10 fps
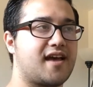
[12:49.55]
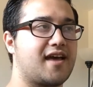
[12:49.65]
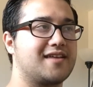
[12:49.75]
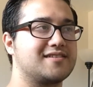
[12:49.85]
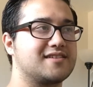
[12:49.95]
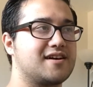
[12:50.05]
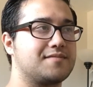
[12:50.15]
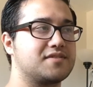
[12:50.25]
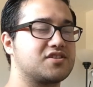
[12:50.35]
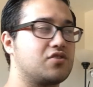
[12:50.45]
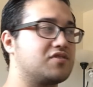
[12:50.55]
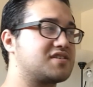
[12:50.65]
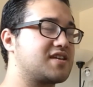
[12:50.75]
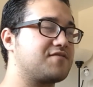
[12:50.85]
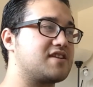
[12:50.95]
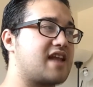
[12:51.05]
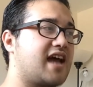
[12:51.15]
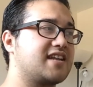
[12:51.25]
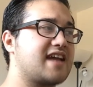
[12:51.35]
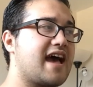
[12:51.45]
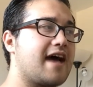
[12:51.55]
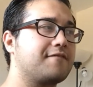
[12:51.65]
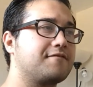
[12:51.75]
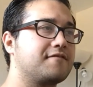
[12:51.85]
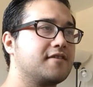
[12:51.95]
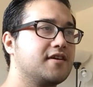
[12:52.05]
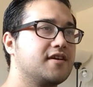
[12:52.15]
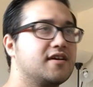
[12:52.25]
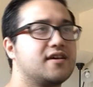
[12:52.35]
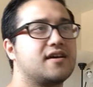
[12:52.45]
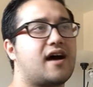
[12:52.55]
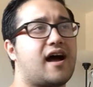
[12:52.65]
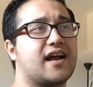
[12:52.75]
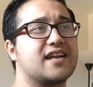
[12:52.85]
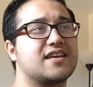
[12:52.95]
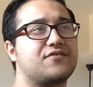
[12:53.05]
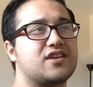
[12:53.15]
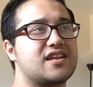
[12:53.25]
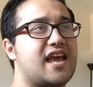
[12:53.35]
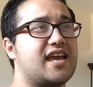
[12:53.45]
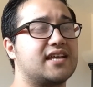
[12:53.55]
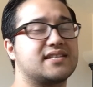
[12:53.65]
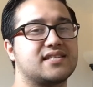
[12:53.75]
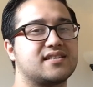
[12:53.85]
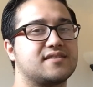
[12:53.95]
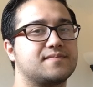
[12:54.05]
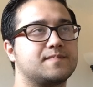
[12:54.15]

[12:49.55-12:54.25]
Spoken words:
and so instead of a 9.5, I got to give it an 8.